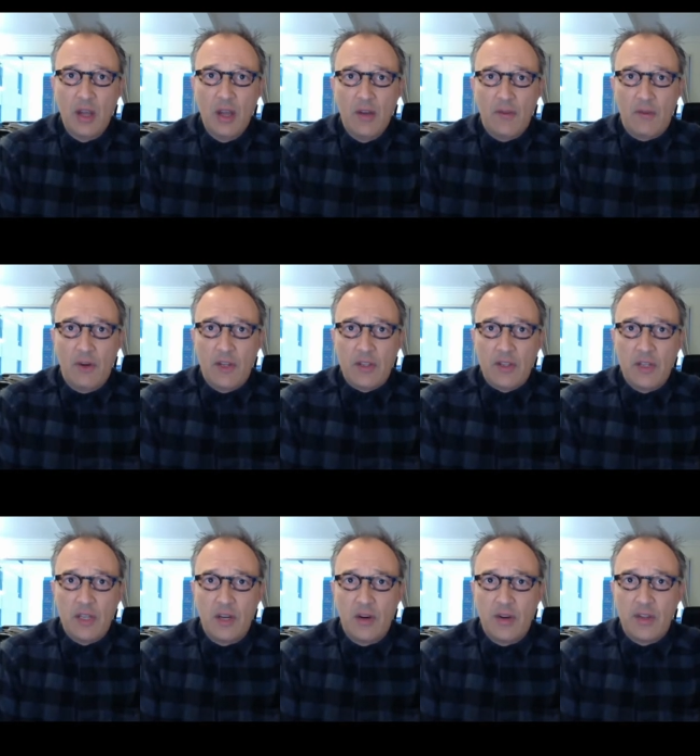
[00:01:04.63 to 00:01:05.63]
For
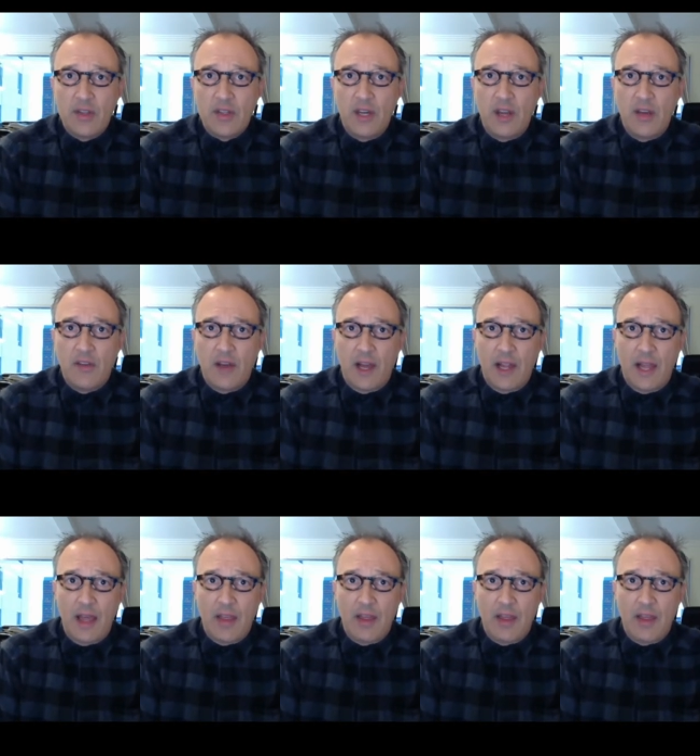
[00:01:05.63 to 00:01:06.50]
instance, here in the city of LA,